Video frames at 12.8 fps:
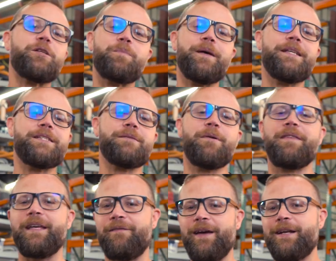explain some
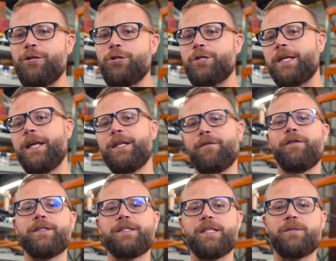of the advantages and
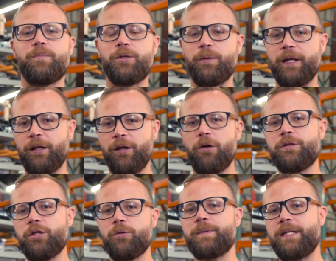differences between
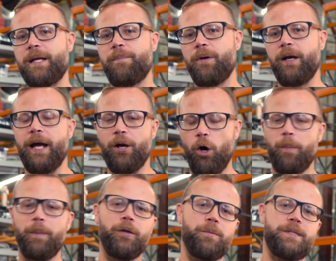closed-loop stepper and
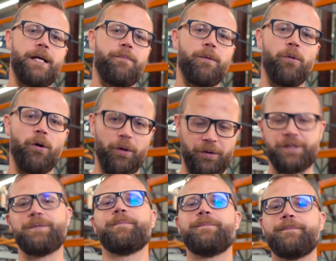open-loop stepper motors.